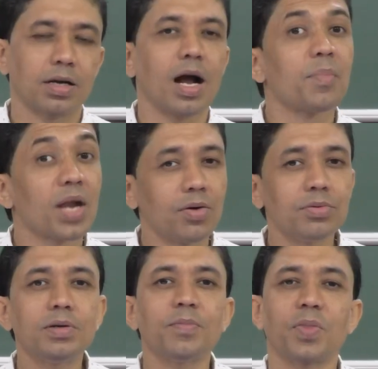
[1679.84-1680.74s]
come
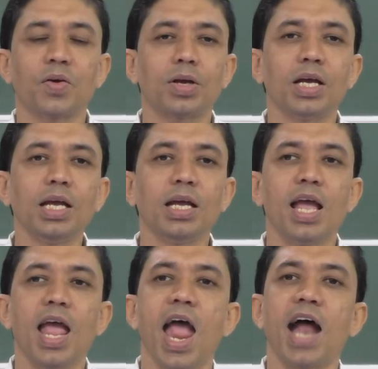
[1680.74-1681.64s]
down okay
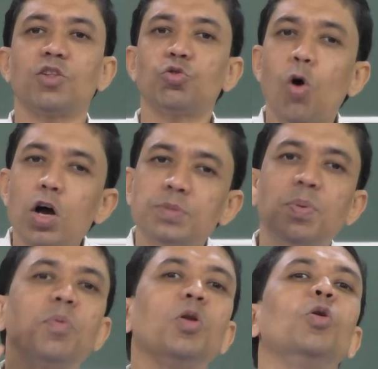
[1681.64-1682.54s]
and those
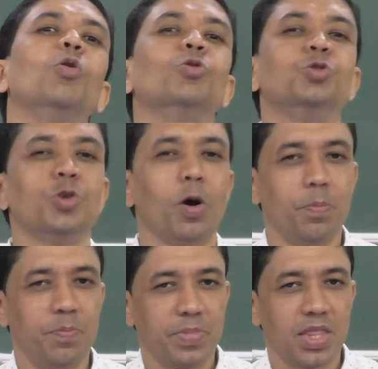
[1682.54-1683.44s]
people will lose job
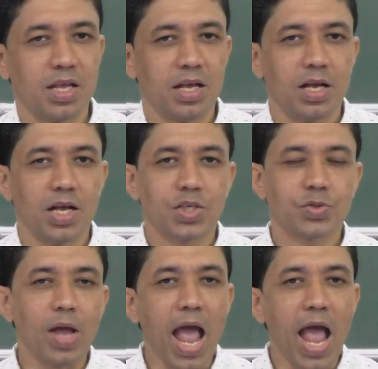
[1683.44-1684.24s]
so